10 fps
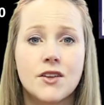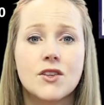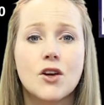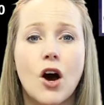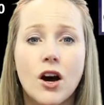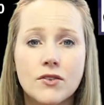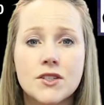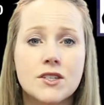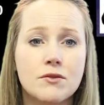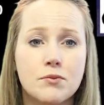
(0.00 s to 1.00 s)
The
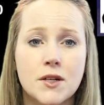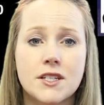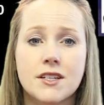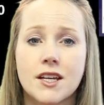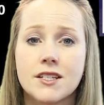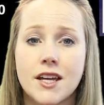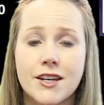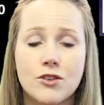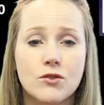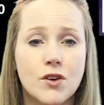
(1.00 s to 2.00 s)
office of priest
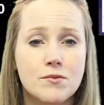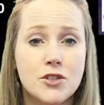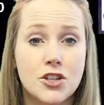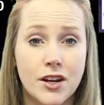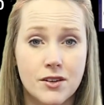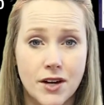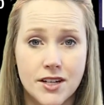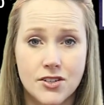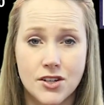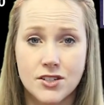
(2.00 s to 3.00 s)
continued from
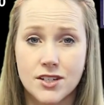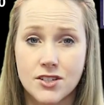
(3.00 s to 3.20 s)
generation to